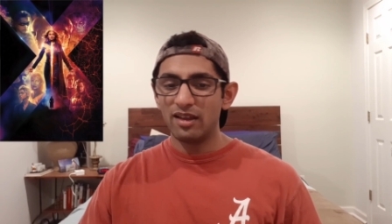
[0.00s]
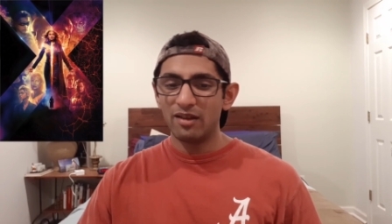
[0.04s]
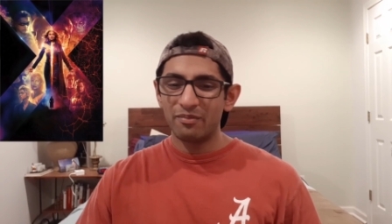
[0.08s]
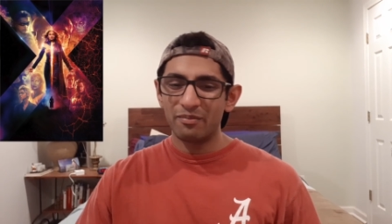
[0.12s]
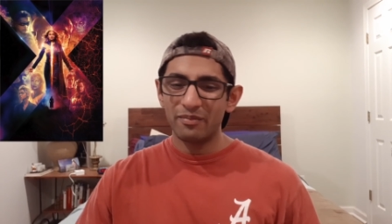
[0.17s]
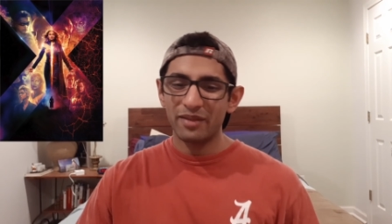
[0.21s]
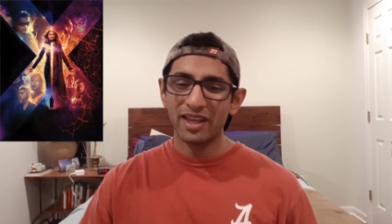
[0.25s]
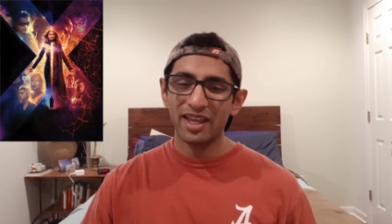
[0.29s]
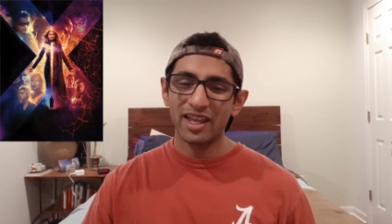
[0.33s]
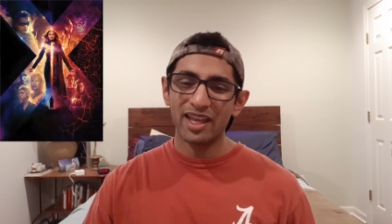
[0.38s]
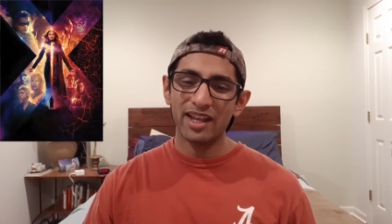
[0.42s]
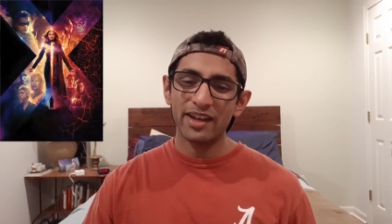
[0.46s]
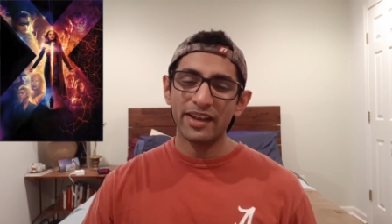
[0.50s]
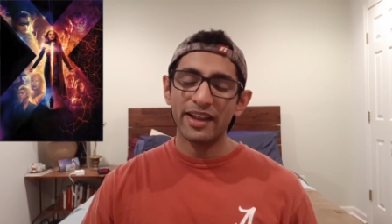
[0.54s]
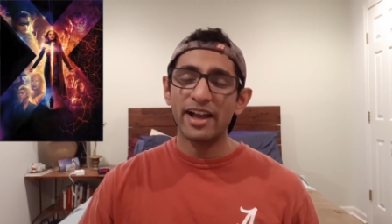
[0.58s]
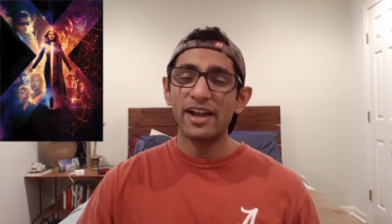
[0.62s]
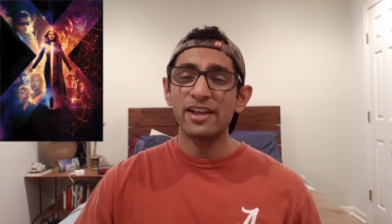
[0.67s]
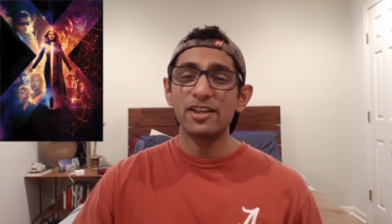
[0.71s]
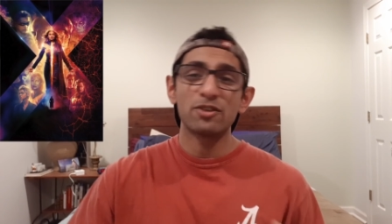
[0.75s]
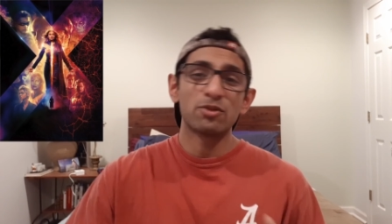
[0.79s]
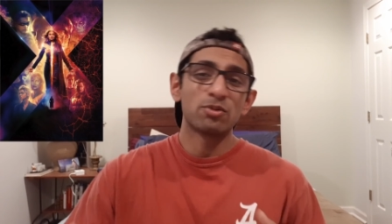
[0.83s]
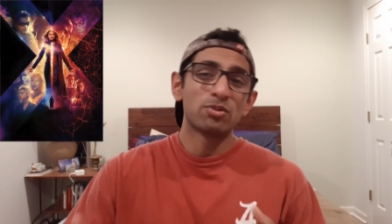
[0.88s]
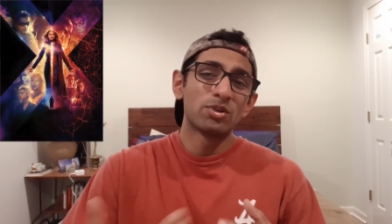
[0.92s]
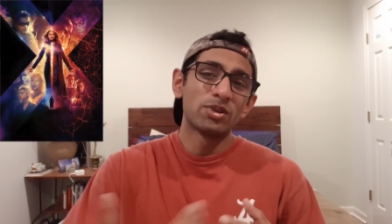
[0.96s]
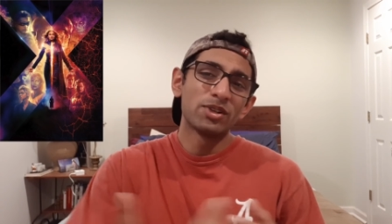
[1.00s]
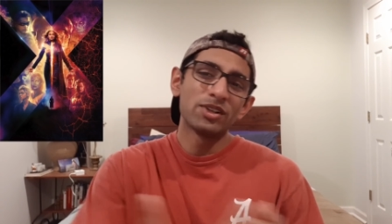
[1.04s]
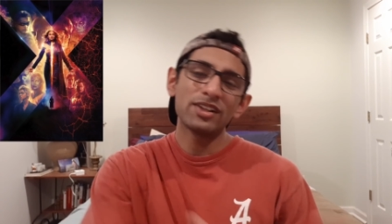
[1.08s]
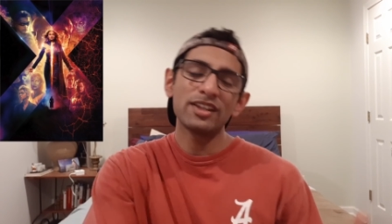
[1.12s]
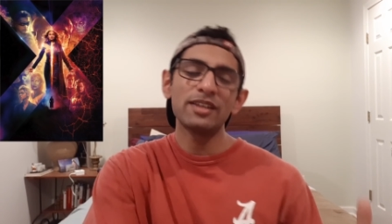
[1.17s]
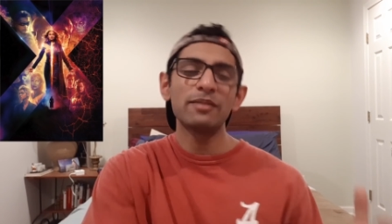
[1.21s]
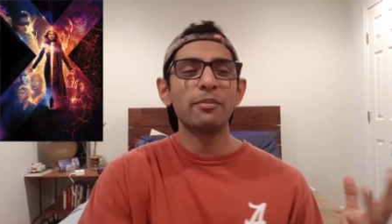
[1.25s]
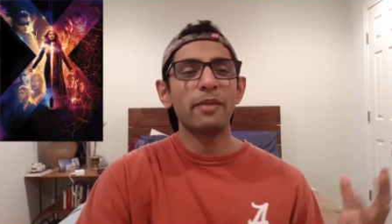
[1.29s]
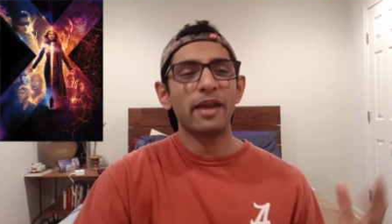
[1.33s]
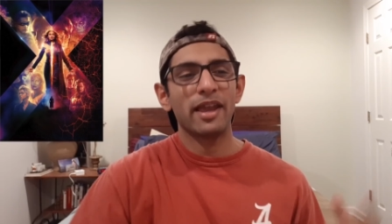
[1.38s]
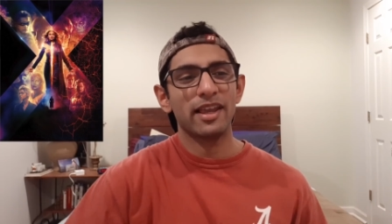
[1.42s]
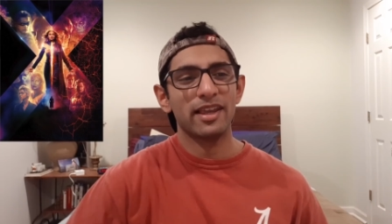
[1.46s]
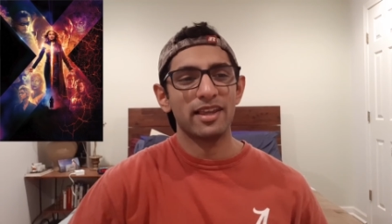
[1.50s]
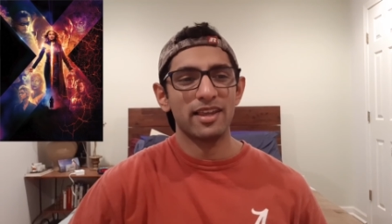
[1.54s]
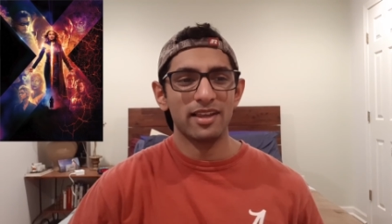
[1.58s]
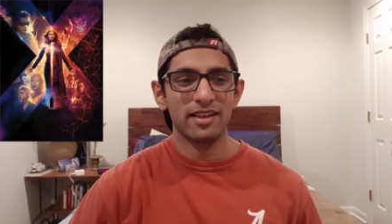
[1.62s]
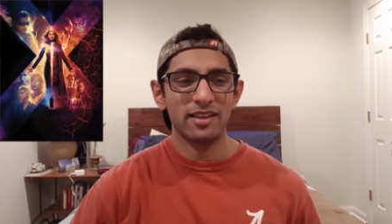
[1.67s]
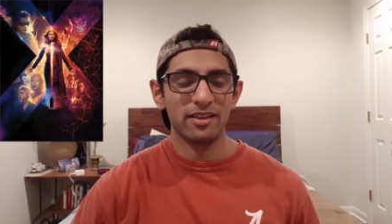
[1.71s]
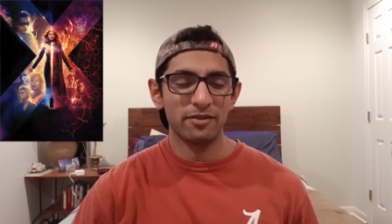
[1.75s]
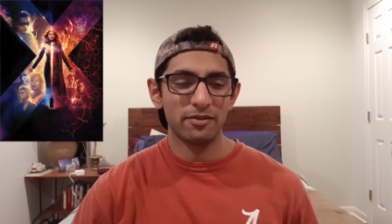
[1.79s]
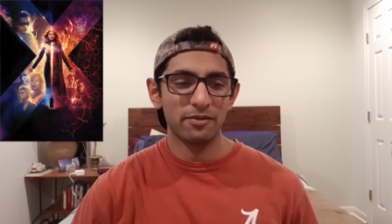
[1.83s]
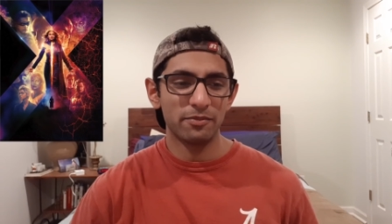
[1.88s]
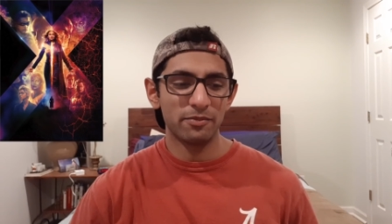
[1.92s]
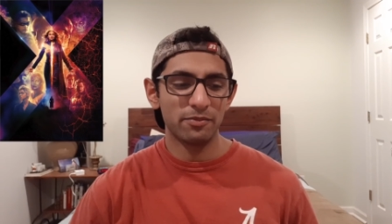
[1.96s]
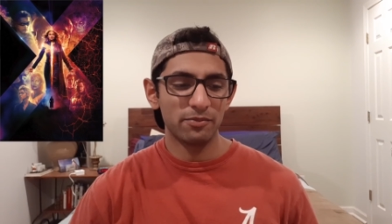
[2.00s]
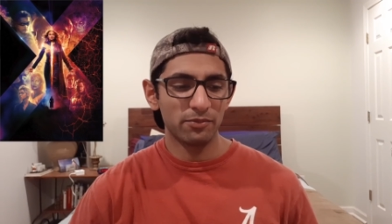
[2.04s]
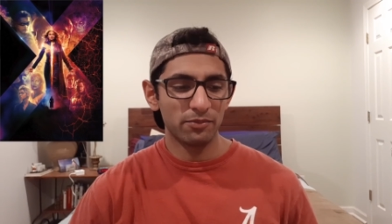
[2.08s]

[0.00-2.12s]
man, now you're really making a